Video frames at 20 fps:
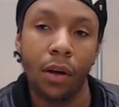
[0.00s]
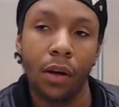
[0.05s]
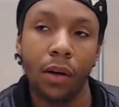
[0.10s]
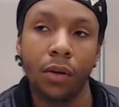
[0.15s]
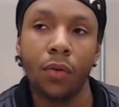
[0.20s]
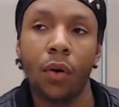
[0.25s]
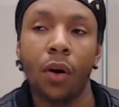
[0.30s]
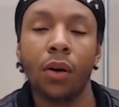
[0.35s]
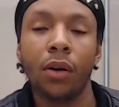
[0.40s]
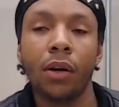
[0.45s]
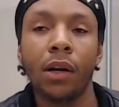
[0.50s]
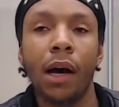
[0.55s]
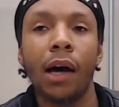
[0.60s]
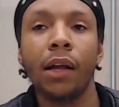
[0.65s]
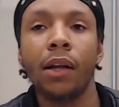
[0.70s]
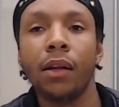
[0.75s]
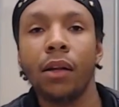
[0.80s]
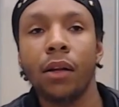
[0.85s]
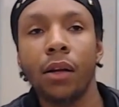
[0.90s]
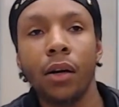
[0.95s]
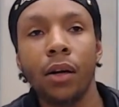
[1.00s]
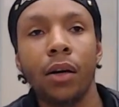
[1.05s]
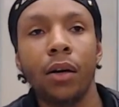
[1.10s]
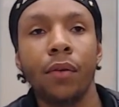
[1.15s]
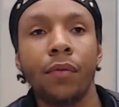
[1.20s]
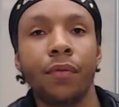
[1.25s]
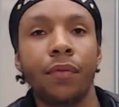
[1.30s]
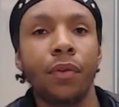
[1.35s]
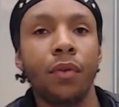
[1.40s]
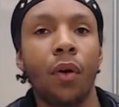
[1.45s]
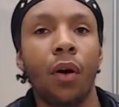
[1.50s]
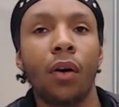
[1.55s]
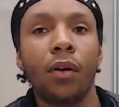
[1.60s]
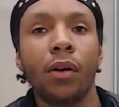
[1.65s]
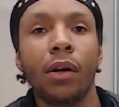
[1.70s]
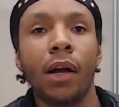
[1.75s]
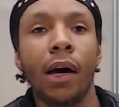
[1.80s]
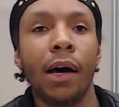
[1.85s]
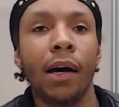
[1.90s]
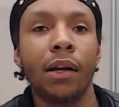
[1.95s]
You are not loved. You
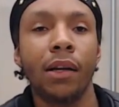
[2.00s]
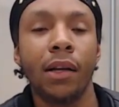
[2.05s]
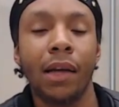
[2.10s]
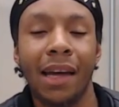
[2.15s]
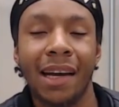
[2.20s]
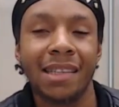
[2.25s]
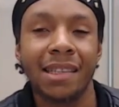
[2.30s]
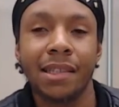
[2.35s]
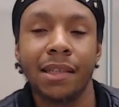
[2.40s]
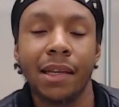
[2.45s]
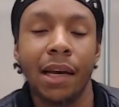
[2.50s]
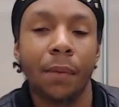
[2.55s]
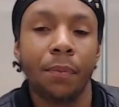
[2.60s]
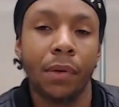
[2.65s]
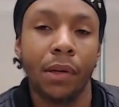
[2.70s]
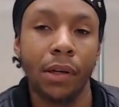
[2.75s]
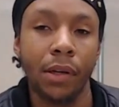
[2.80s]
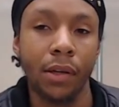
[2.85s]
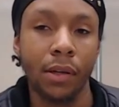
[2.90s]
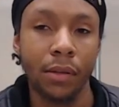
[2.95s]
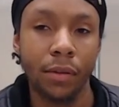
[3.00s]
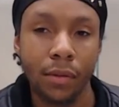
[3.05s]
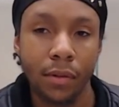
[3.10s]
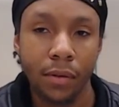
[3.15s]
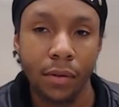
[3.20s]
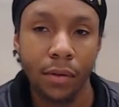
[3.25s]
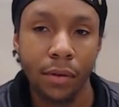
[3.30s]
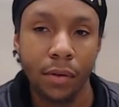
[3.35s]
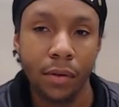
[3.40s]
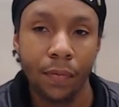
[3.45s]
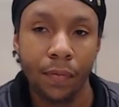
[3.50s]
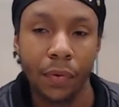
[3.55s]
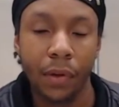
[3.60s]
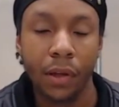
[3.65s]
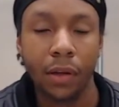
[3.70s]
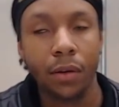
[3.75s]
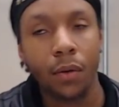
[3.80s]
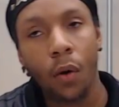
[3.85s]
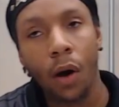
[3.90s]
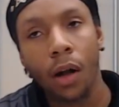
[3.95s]
are not accepted.
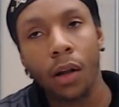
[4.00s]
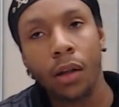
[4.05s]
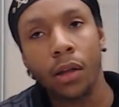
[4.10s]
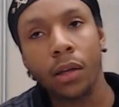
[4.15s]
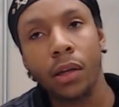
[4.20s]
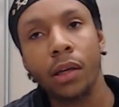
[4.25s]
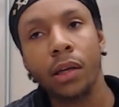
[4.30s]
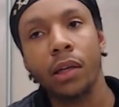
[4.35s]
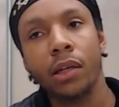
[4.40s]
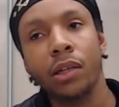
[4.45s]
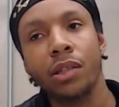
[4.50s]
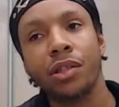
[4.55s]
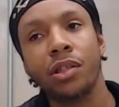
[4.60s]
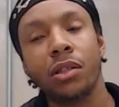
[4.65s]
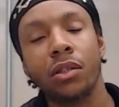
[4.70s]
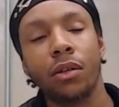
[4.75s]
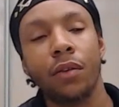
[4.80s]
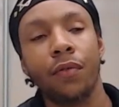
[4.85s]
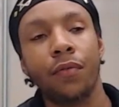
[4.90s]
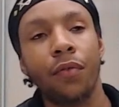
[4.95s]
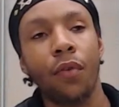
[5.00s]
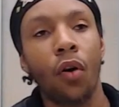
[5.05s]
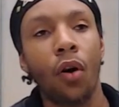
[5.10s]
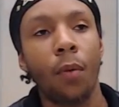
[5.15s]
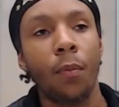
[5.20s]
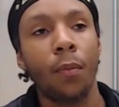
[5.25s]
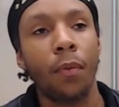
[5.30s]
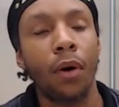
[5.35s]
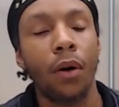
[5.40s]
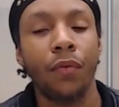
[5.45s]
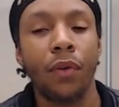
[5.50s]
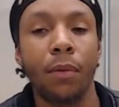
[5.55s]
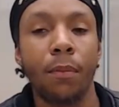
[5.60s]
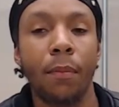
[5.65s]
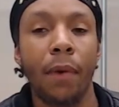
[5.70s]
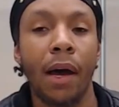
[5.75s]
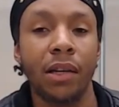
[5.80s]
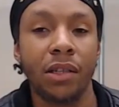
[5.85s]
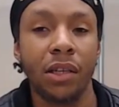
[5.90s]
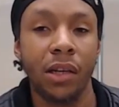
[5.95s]
Equality is just a form of
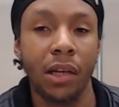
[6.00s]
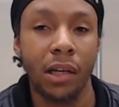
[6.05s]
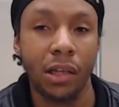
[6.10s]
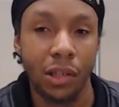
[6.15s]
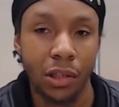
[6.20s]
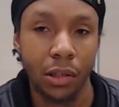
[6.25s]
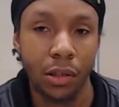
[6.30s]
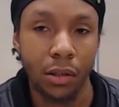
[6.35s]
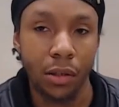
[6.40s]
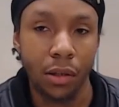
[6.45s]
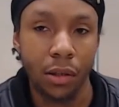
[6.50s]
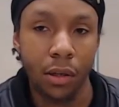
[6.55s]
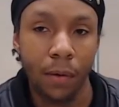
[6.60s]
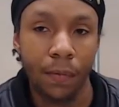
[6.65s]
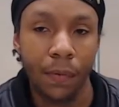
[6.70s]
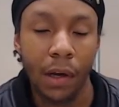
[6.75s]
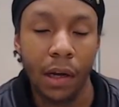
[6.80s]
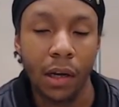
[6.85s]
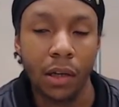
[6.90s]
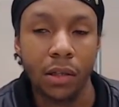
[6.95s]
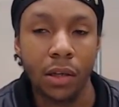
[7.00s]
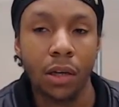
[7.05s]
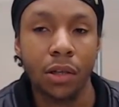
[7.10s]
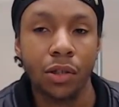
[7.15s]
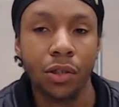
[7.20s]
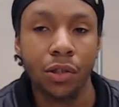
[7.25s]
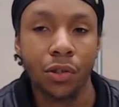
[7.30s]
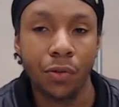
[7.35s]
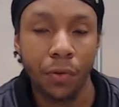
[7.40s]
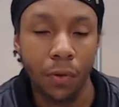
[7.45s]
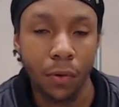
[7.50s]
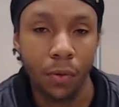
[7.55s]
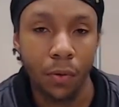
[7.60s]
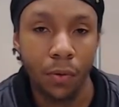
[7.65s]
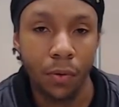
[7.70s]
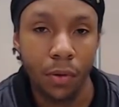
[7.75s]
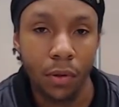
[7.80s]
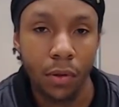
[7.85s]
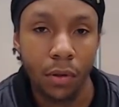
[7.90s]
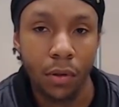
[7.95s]
imagination that is untrue,
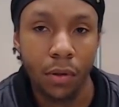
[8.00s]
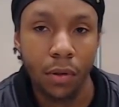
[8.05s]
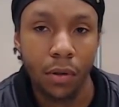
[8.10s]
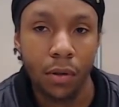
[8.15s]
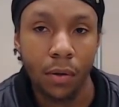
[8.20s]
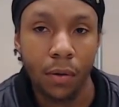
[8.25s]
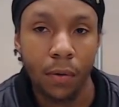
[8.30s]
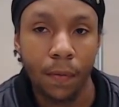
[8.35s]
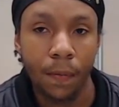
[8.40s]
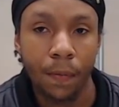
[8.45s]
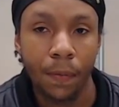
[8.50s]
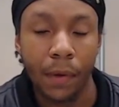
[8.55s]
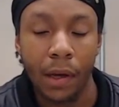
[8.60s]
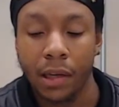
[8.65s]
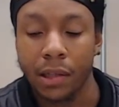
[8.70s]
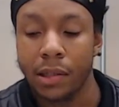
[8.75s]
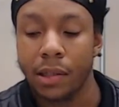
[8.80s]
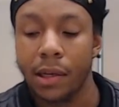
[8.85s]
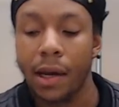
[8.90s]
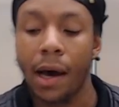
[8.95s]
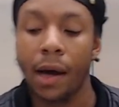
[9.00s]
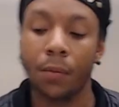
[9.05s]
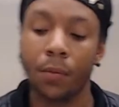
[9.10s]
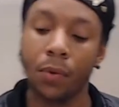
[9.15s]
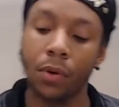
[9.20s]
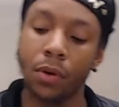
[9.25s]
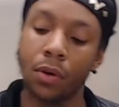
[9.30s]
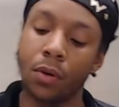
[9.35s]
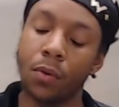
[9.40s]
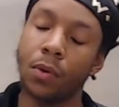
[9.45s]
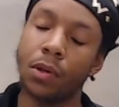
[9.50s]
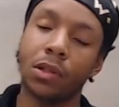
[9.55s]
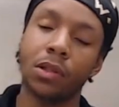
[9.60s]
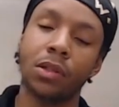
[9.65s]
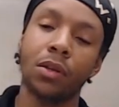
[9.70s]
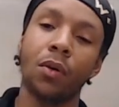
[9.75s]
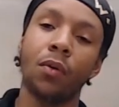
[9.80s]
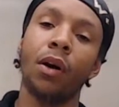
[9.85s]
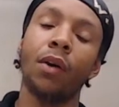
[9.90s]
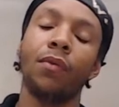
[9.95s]
that is not real
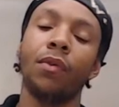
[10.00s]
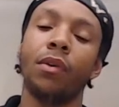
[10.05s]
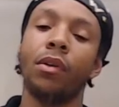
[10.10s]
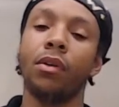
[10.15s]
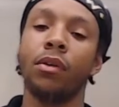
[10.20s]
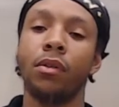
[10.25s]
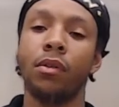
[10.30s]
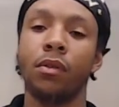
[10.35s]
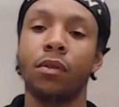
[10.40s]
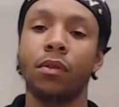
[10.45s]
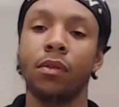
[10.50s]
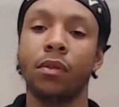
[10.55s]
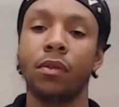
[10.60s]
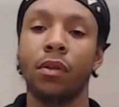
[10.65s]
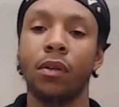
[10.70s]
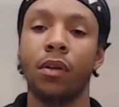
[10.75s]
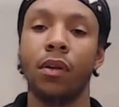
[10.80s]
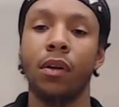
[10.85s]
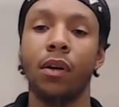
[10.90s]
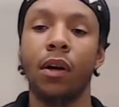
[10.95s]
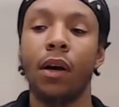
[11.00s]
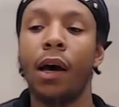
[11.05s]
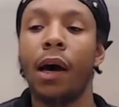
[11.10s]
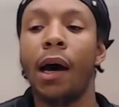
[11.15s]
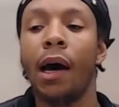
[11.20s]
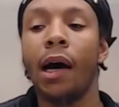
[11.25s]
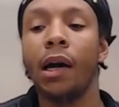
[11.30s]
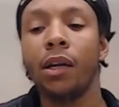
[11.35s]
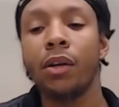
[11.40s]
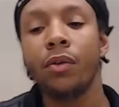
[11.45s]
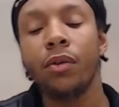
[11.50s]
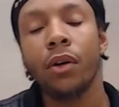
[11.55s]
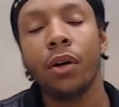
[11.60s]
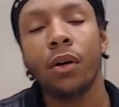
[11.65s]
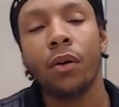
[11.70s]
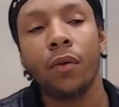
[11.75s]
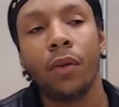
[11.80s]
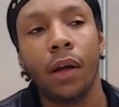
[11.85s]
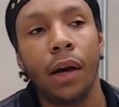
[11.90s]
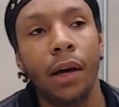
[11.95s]
whatsoever. How do you
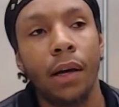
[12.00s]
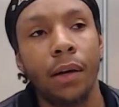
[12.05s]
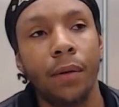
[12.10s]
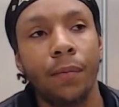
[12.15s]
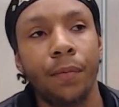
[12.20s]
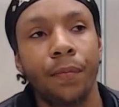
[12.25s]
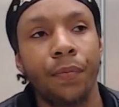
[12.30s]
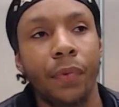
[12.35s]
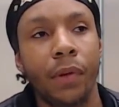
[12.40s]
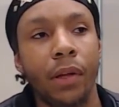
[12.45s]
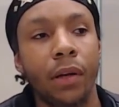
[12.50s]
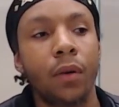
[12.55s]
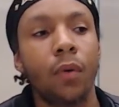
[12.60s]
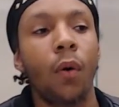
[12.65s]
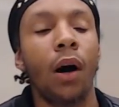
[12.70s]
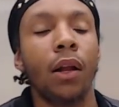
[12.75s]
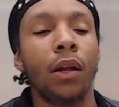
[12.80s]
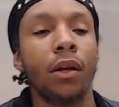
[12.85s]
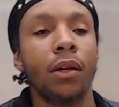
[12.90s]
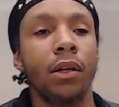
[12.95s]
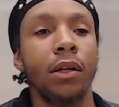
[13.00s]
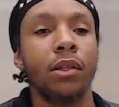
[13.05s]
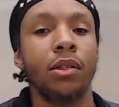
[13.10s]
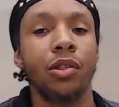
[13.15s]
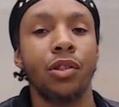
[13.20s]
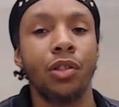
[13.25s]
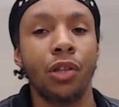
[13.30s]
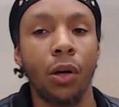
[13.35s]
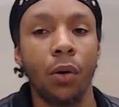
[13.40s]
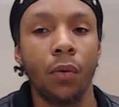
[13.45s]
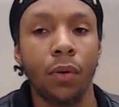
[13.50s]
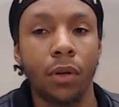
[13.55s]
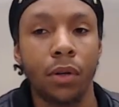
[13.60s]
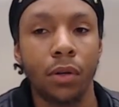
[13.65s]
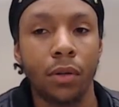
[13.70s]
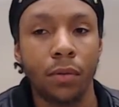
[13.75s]
know that equality is a joke?